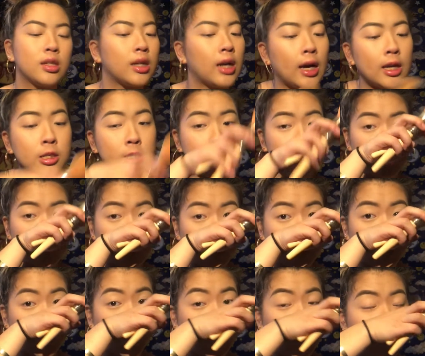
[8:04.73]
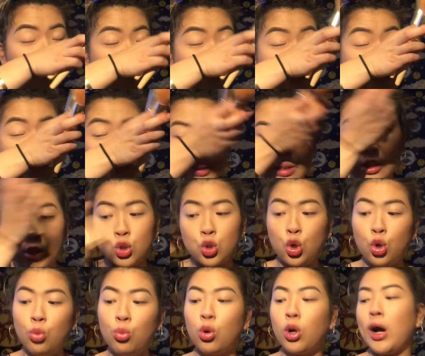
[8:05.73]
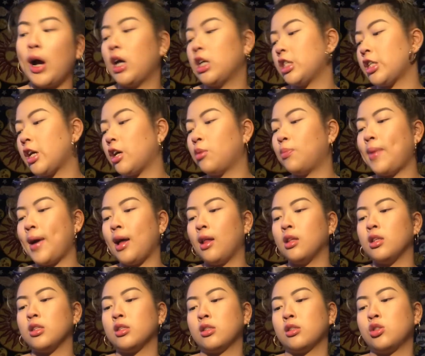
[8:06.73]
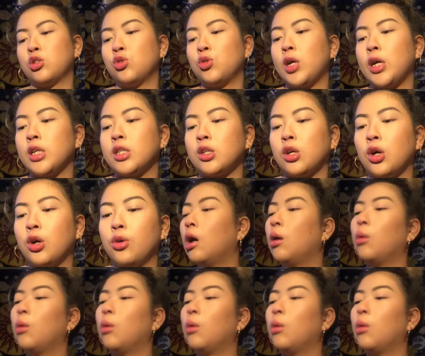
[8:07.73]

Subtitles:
And I just ordered 2 more eyeshadow palettes 2 days ago.